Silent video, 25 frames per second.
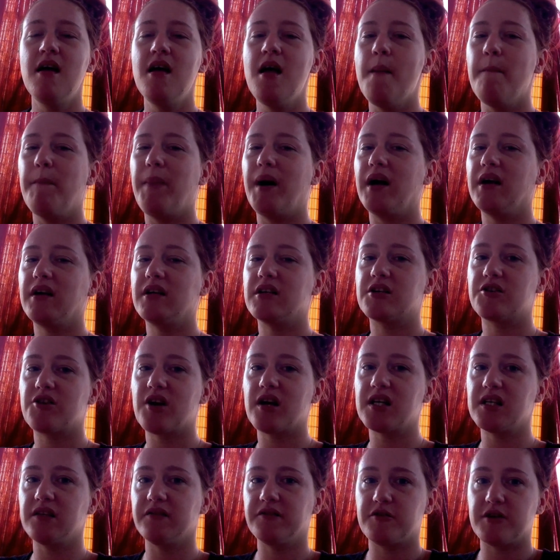But
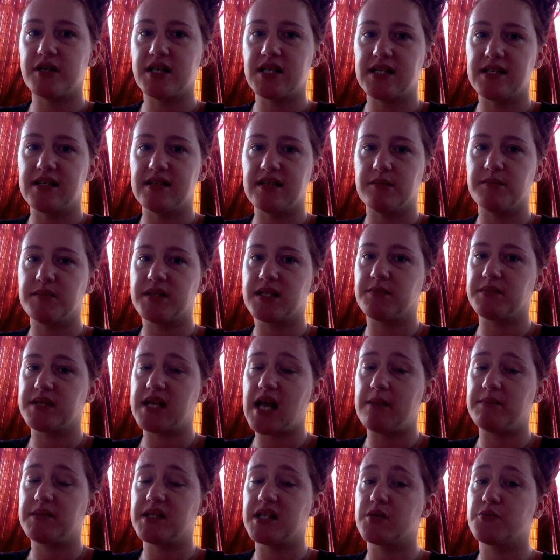constructive criticism
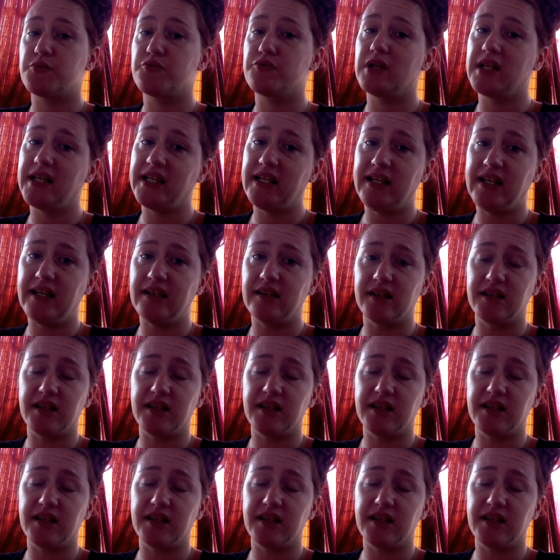sometimes is really needed,